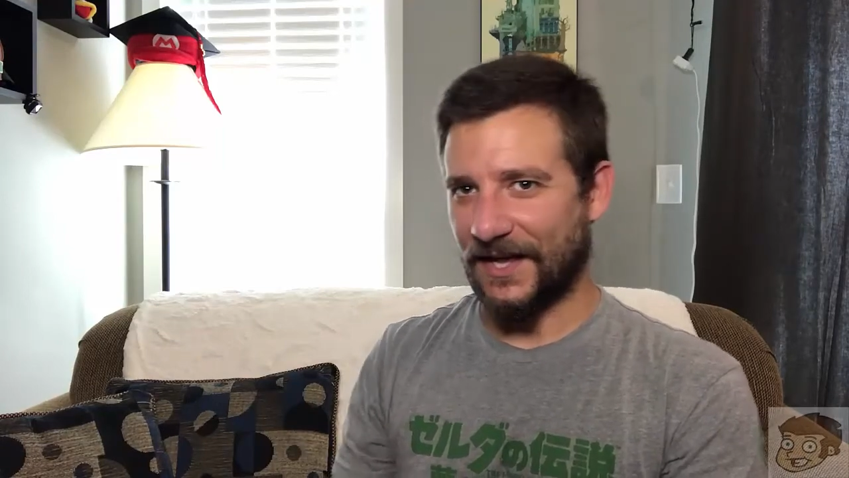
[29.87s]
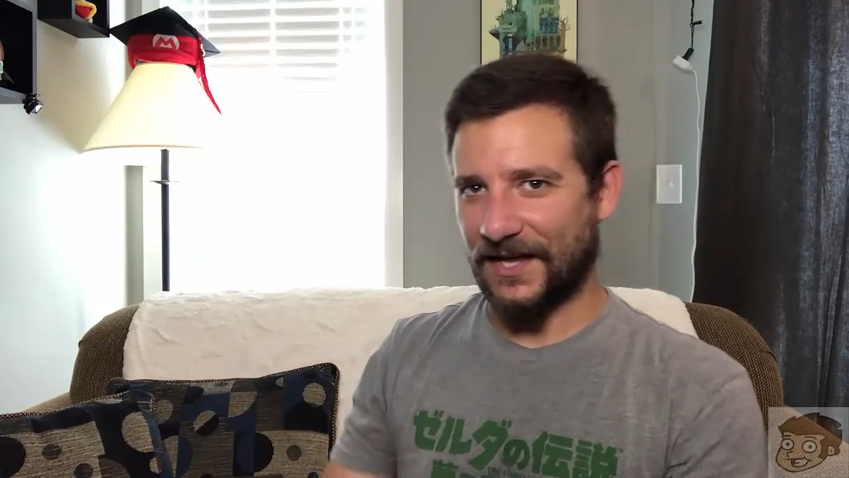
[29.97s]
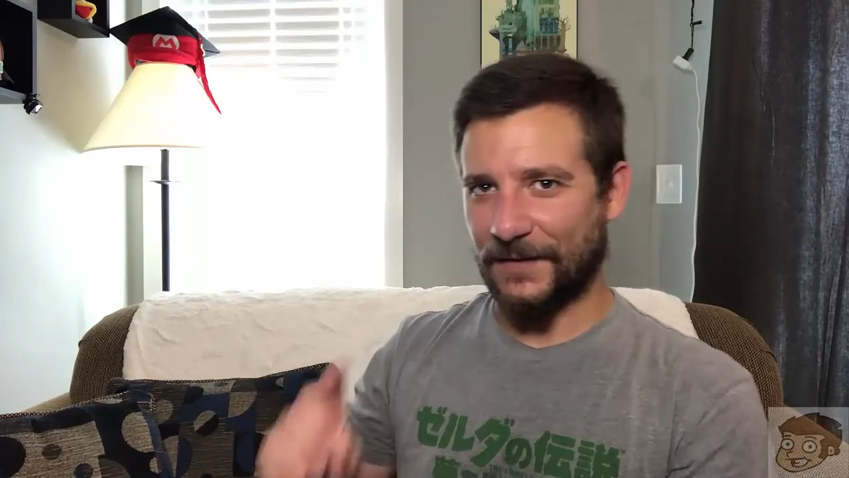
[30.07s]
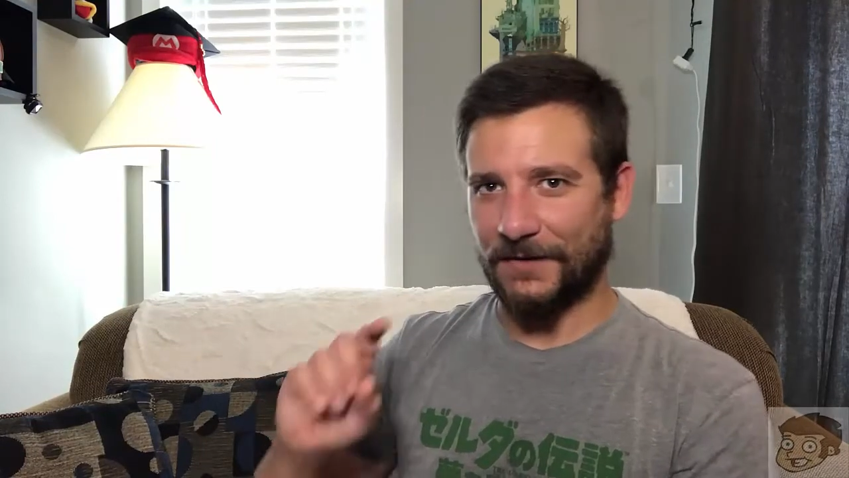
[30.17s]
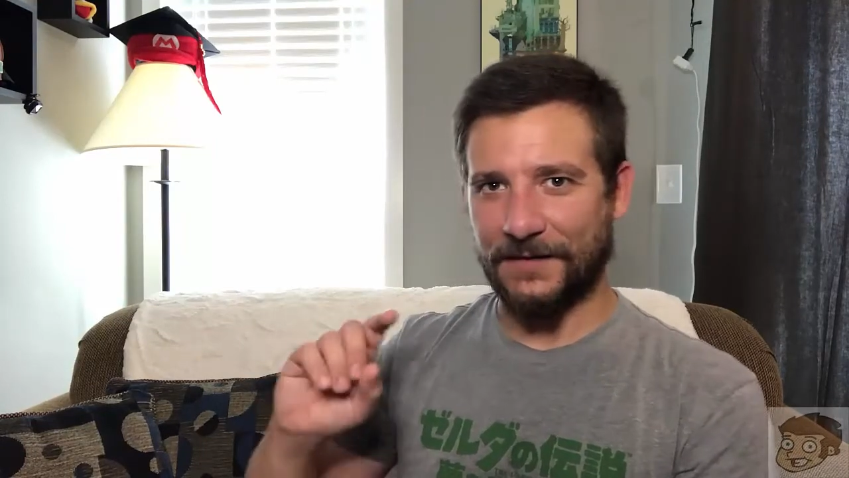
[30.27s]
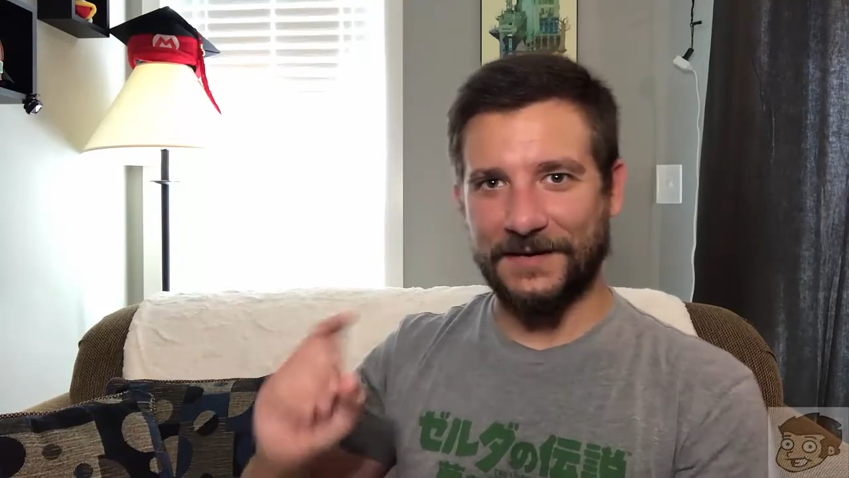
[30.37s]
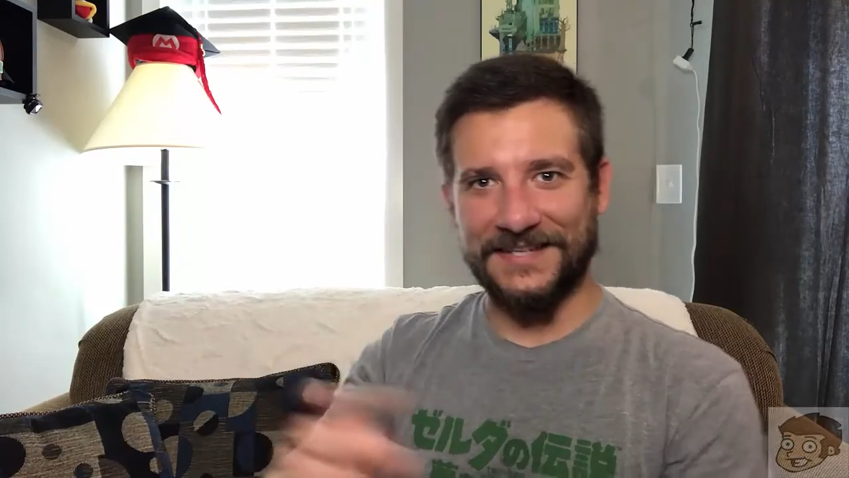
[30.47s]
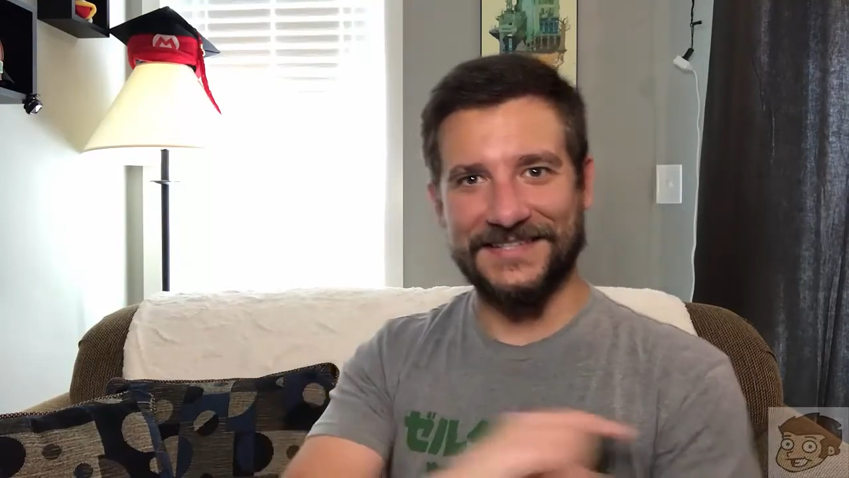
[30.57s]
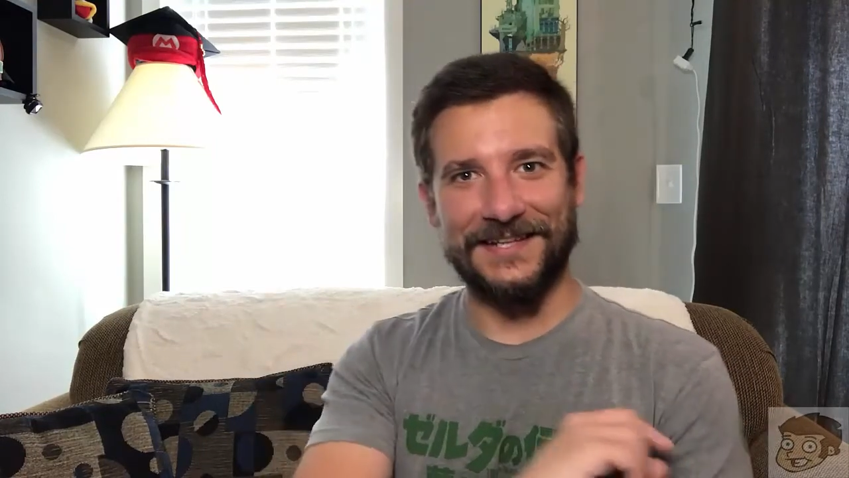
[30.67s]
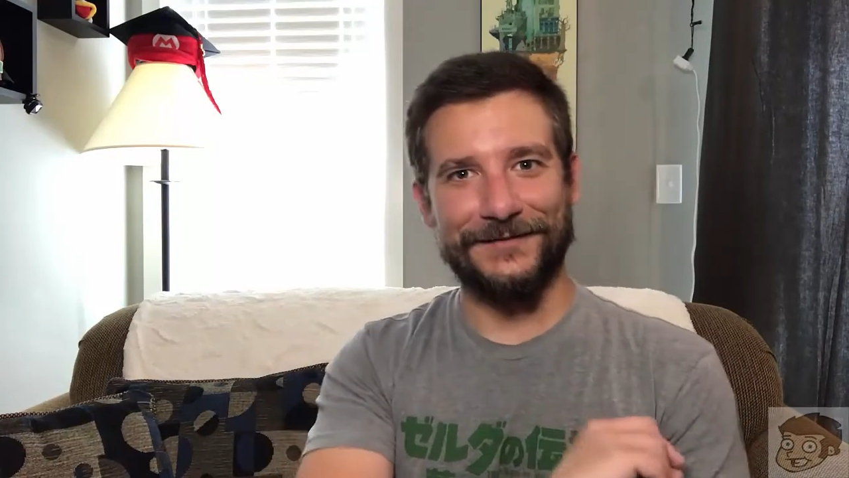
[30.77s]
I bought
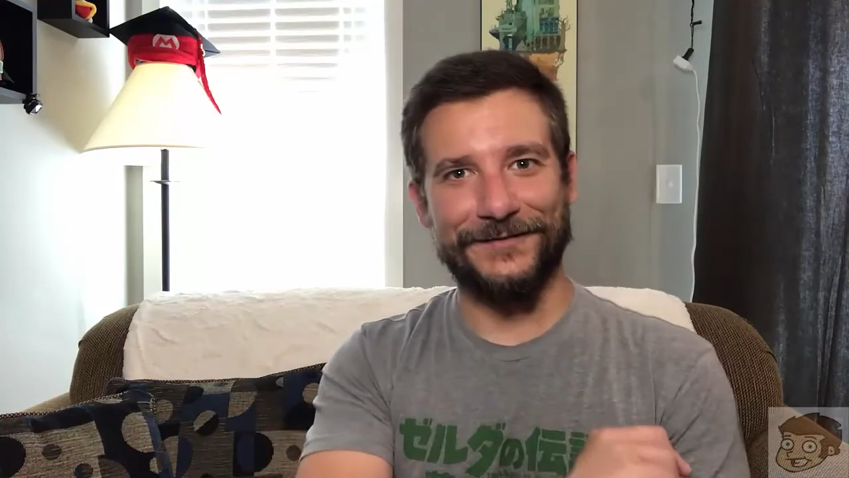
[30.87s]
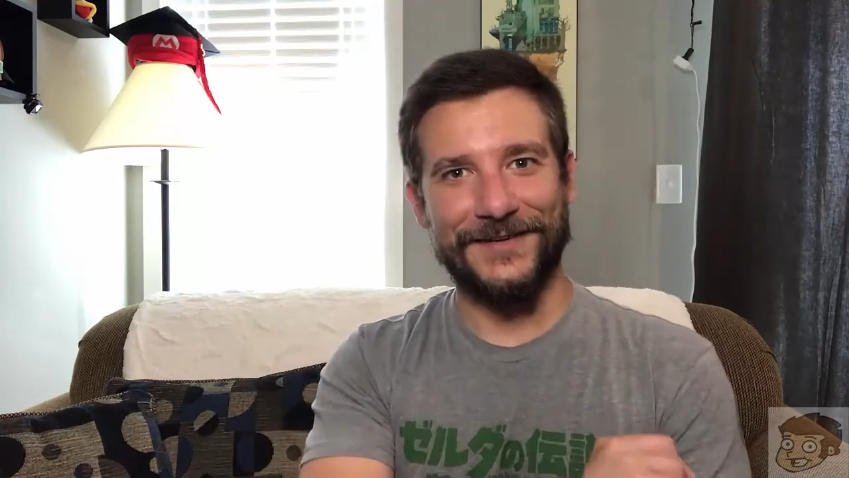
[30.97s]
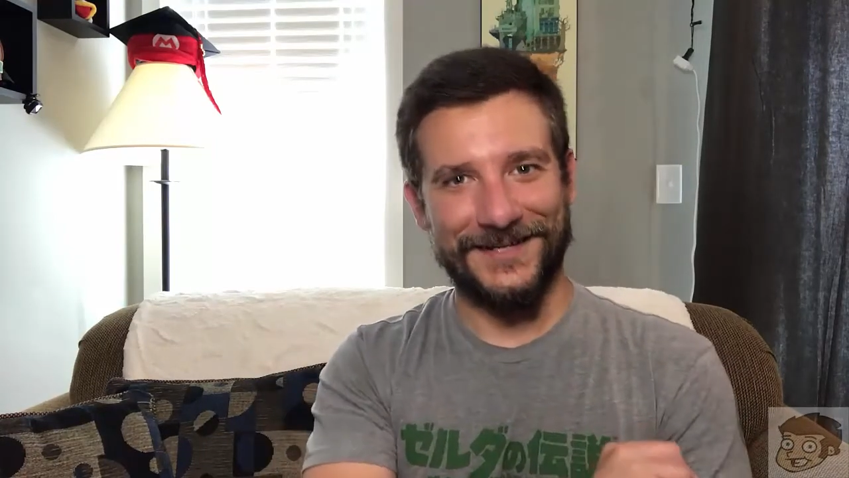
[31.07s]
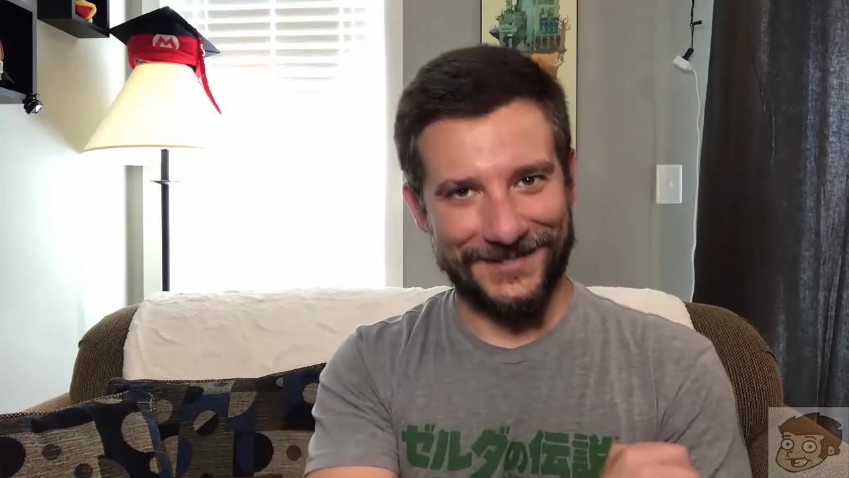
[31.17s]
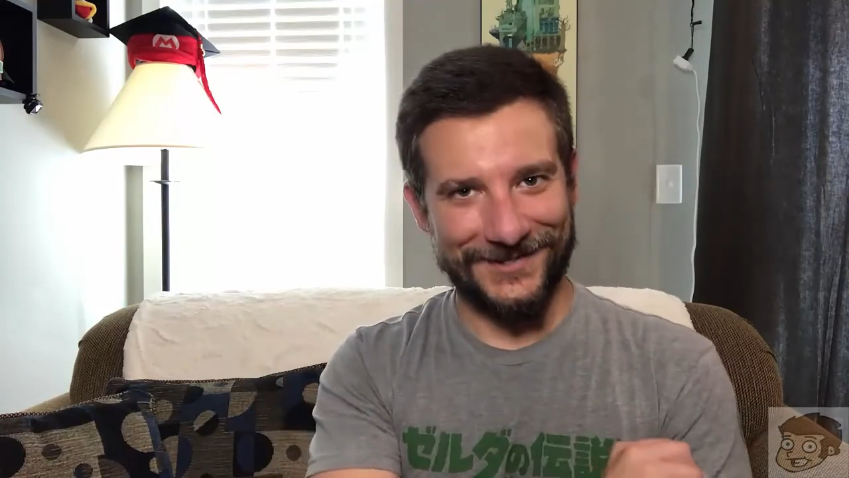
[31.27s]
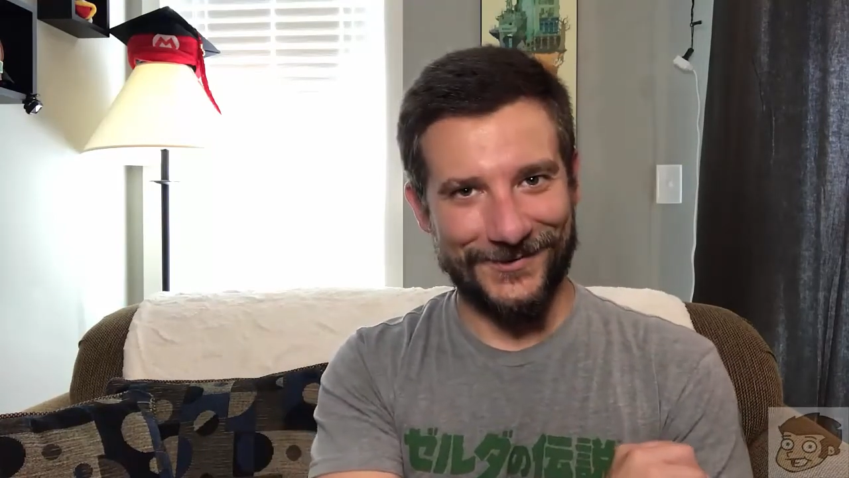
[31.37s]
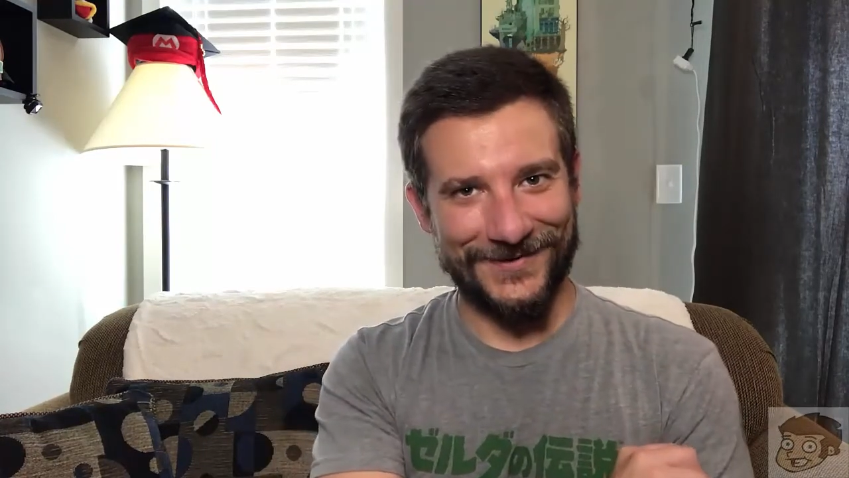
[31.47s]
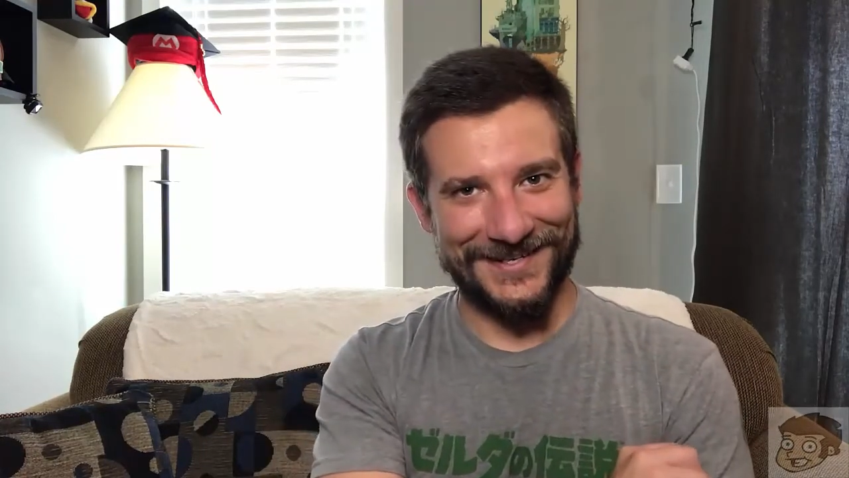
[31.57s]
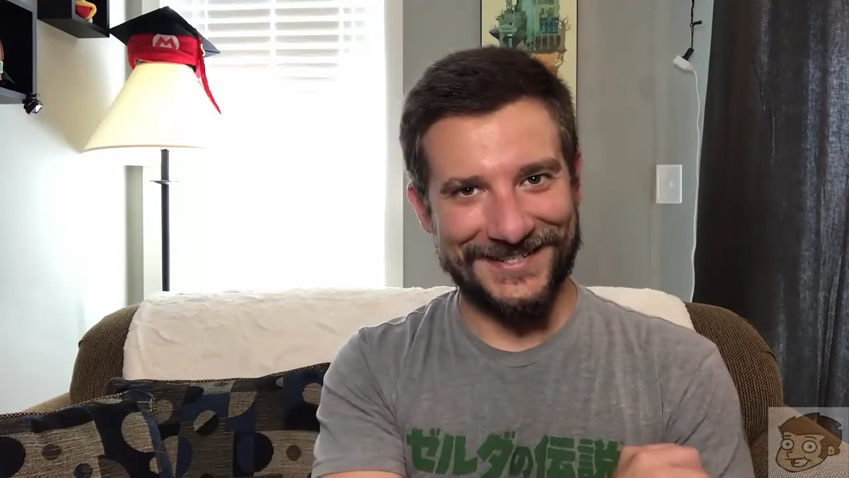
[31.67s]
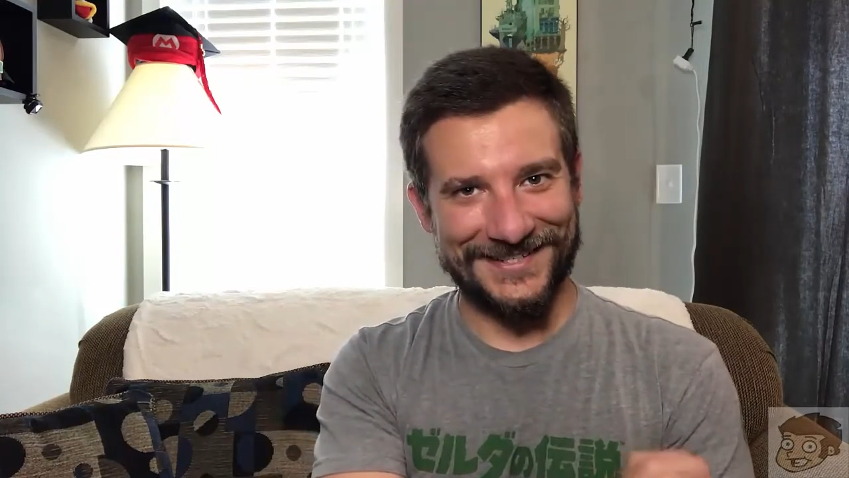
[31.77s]
myself a
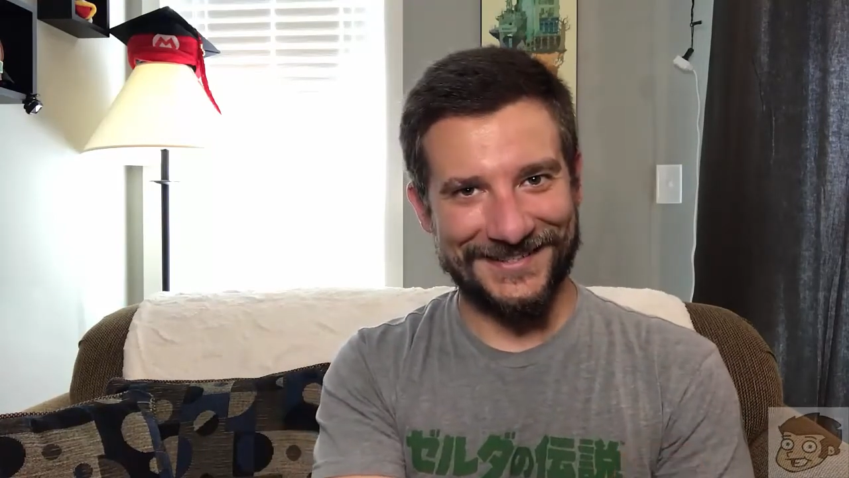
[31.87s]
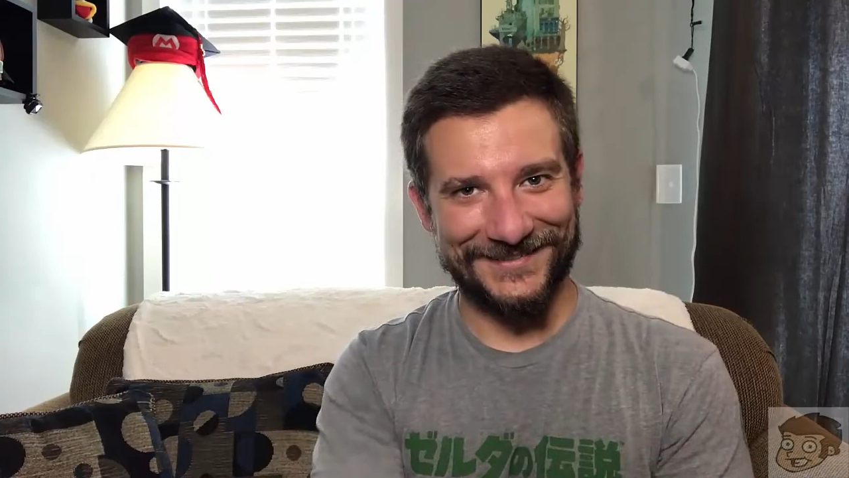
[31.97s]
donut.